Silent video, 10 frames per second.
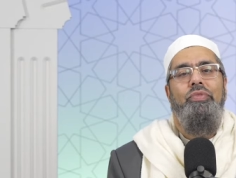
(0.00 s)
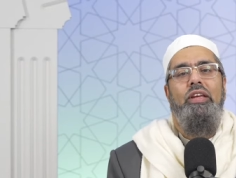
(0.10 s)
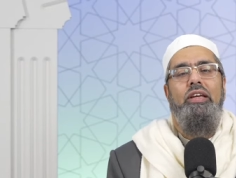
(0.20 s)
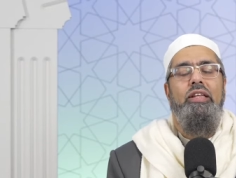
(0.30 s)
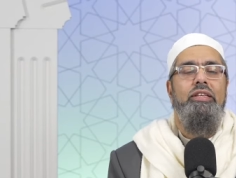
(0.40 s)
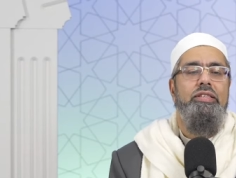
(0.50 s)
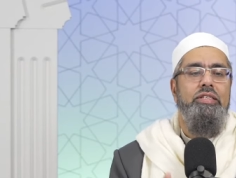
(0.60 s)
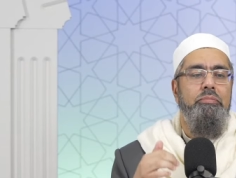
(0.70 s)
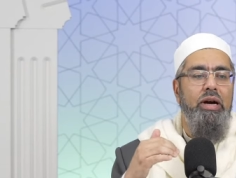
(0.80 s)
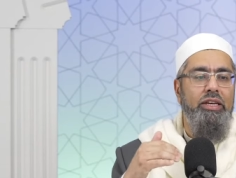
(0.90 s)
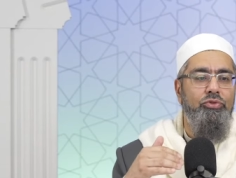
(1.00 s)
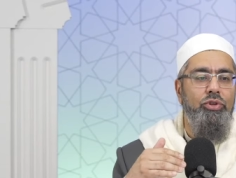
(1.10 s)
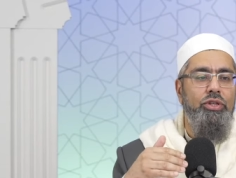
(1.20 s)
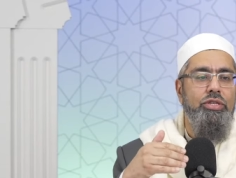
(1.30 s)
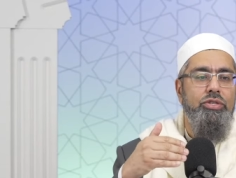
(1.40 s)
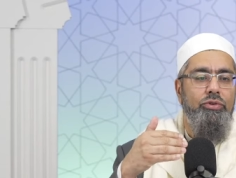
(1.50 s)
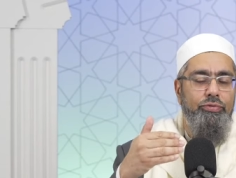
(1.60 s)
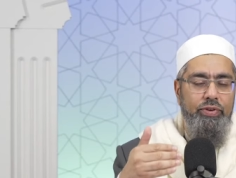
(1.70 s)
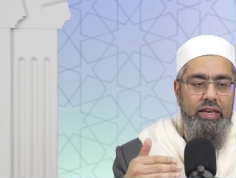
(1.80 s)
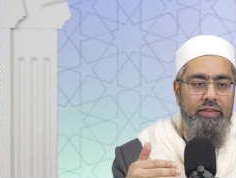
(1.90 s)
And this is the mindfulness of
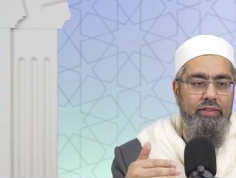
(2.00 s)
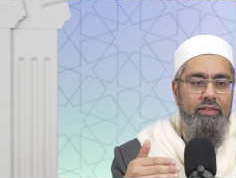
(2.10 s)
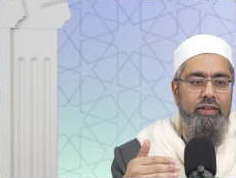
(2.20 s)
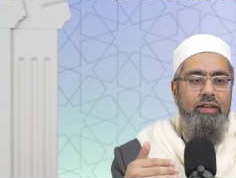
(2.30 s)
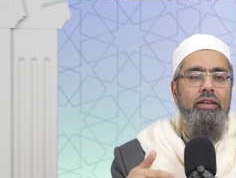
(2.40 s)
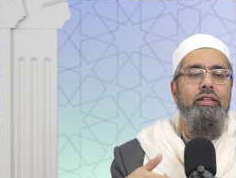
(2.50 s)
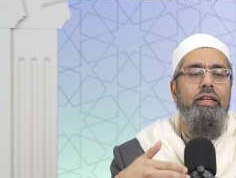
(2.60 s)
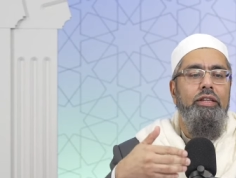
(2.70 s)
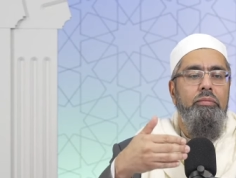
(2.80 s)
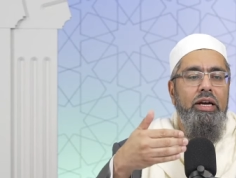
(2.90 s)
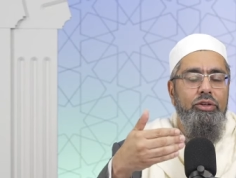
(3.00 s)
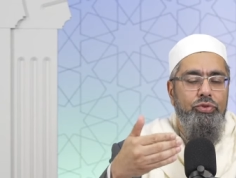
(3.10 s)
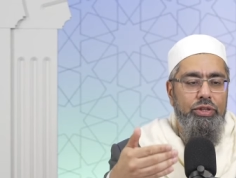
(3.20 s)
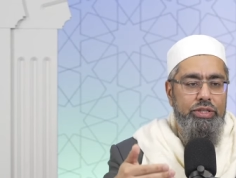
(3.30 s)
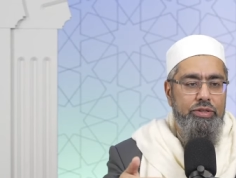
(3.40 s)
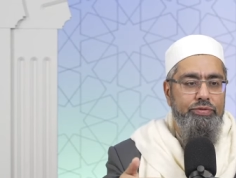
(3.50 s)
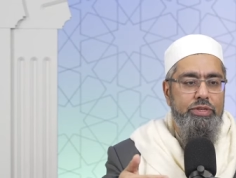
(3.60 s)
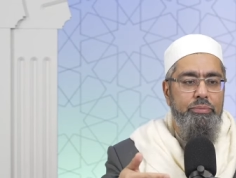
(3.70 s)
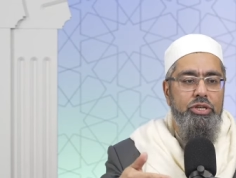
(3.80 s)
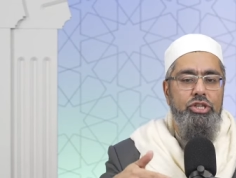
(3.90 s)
faith, then the mindfulness of
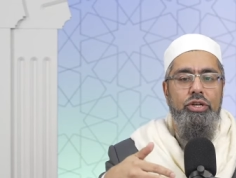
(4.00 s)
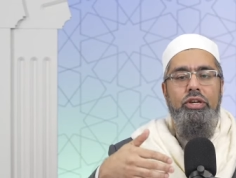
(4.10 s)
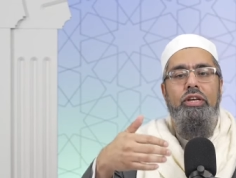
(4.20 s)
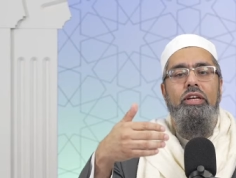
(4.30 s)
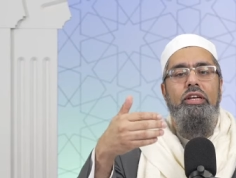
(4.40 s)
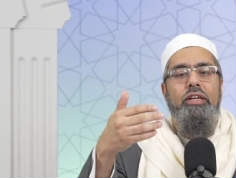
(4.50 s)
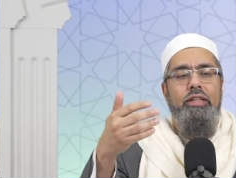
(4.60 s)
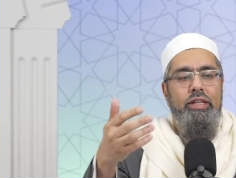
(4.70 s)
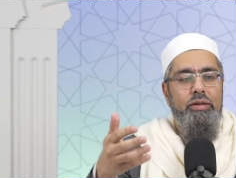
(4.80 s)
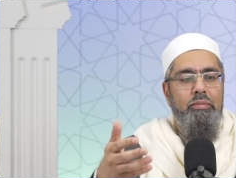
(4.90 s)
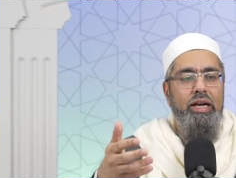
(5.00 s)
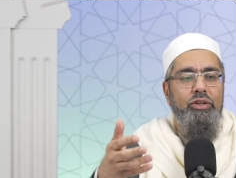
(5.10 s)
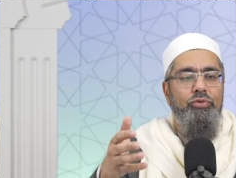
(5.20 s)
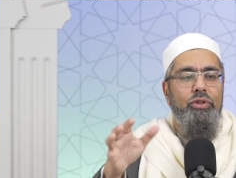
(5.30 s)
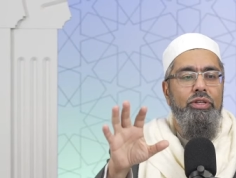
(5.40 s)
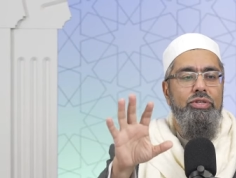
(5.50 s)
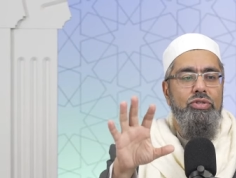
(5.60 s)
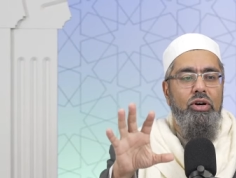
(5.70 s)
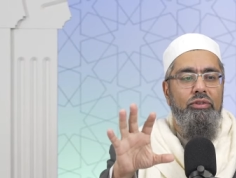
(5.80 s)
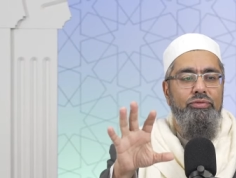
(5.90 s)
submission, then the mindfulness
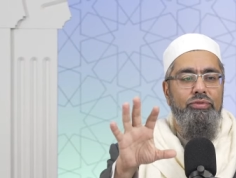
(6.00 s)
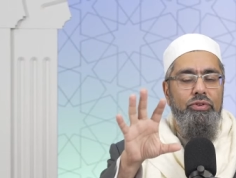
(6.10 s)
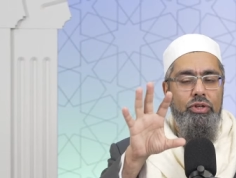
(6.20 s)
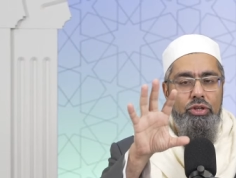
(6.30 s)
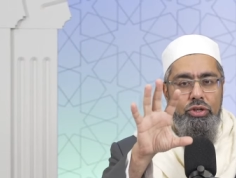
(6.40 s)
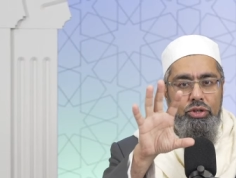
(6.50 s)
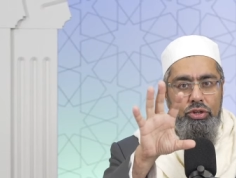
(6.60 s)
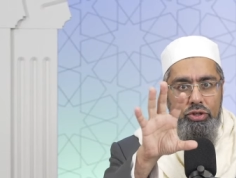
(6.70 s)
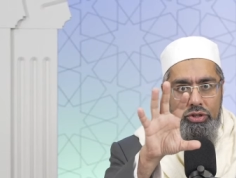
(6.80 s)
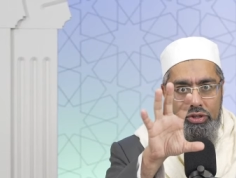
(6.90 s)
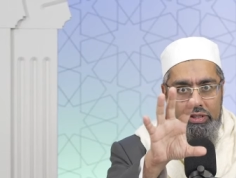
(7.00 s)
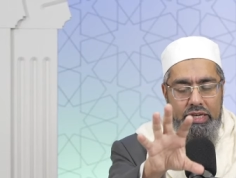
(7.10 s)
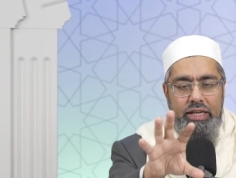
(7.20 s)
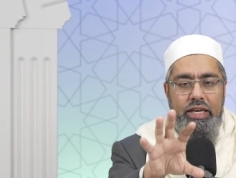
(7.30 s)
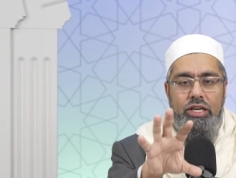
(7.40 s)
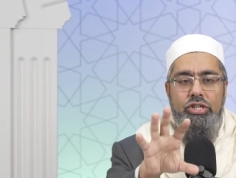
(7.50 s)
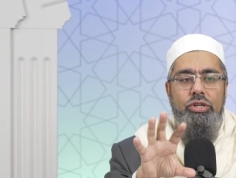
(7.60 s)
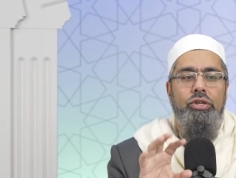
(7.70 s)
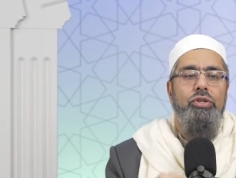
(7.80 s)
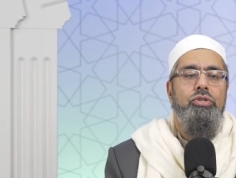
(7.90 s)
of
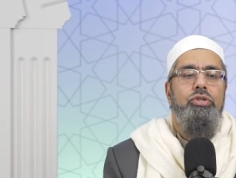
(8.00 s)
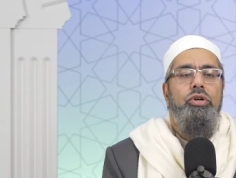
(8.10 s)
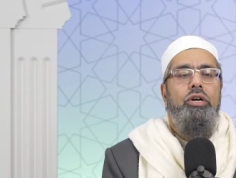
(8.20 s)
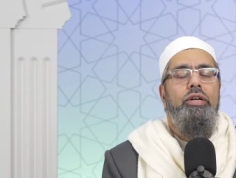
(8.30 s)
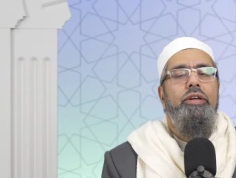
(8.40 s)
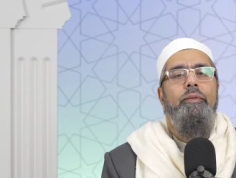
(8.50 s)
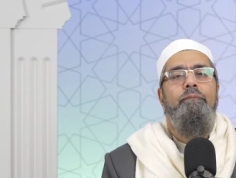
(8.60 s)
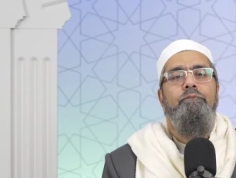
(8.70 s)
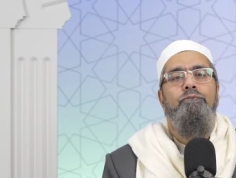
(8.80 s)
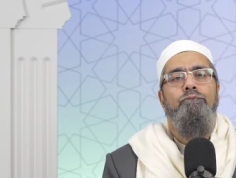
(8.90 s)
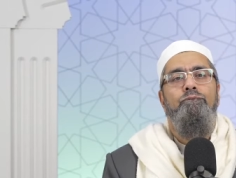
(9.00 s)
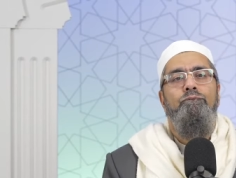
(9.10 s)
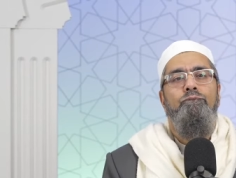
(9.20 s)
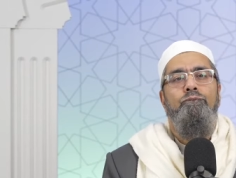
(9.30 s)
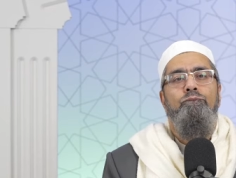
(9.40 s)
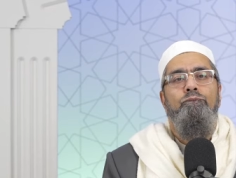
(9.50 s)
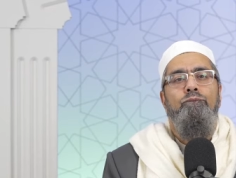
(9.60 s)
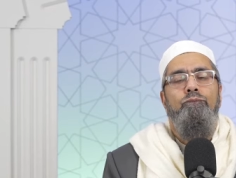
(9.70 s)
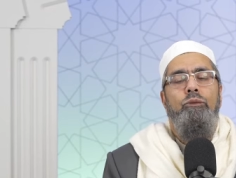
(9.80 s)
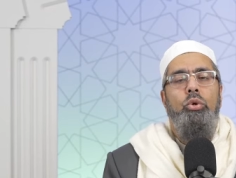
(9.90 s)
dedication to God.
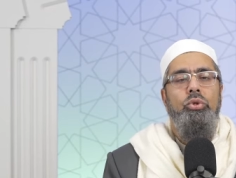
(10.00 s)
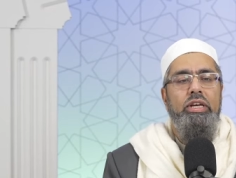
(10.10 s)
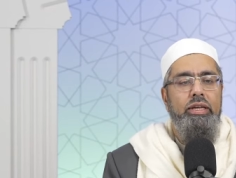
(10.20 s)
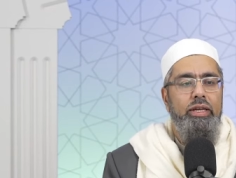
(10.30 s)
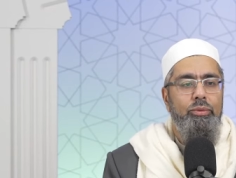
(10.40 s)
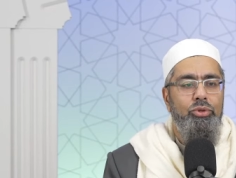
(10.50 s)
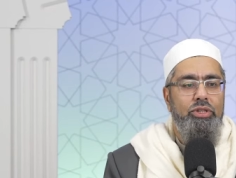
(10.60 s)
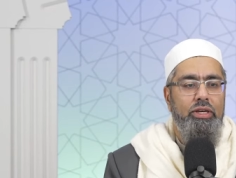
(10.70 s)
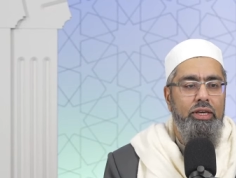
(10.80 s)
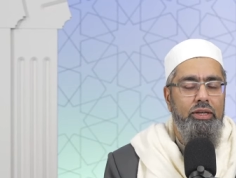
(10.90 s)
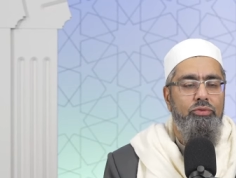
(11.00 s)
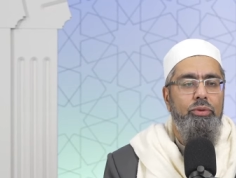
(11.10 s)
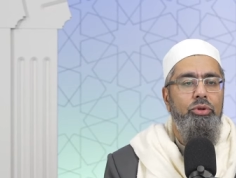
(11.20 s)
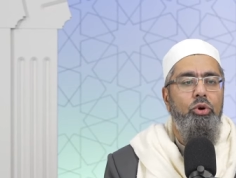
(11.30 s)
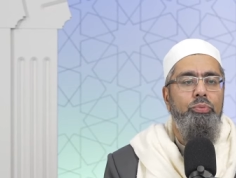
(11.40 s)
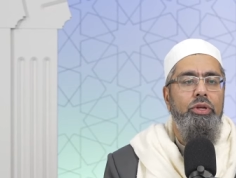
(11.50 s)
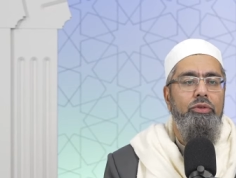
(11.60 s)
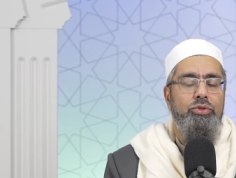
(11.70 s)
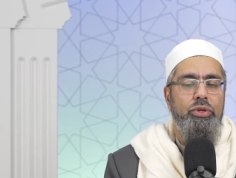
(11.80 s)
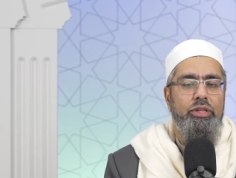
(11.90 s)
Hudal lil muttaqeen from the opening of
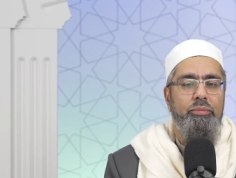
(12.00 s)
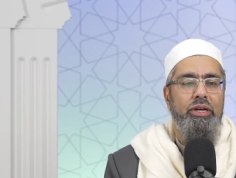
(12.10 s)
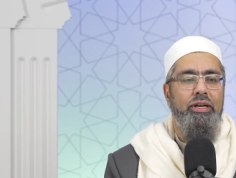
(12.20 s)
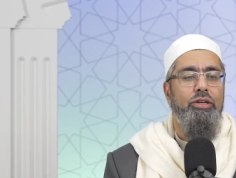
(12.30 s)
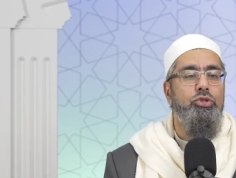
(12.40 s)
Surah Al Baqarah.